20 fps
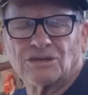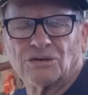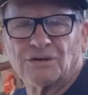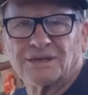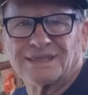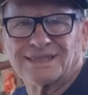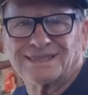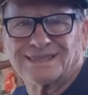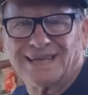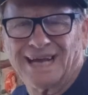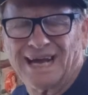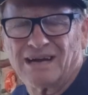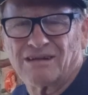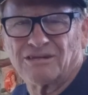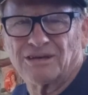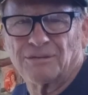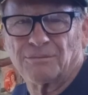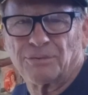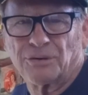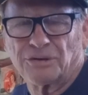So he's
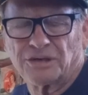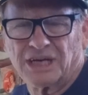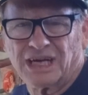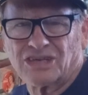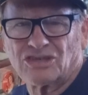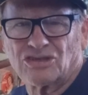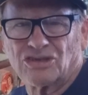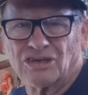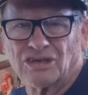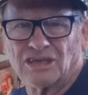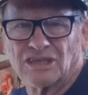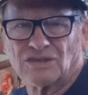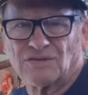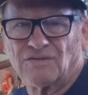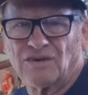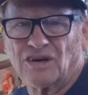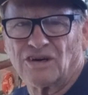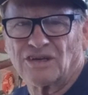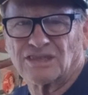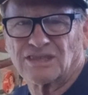down in production as
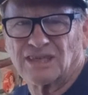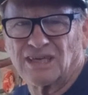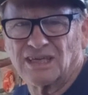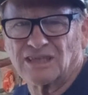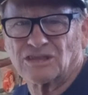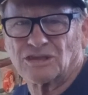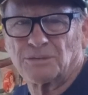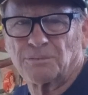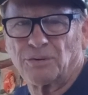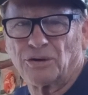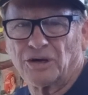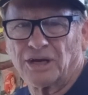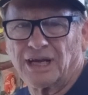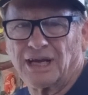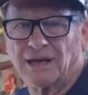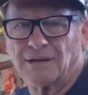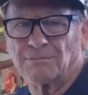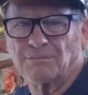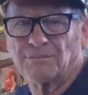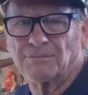far as hits per
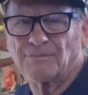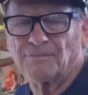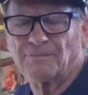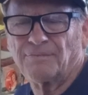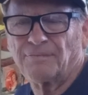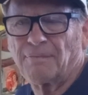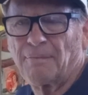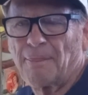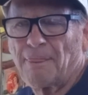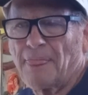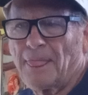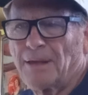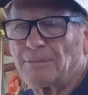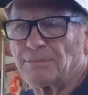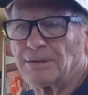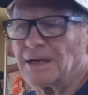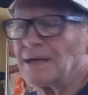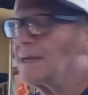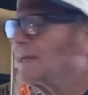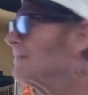game
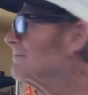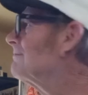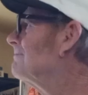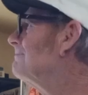played.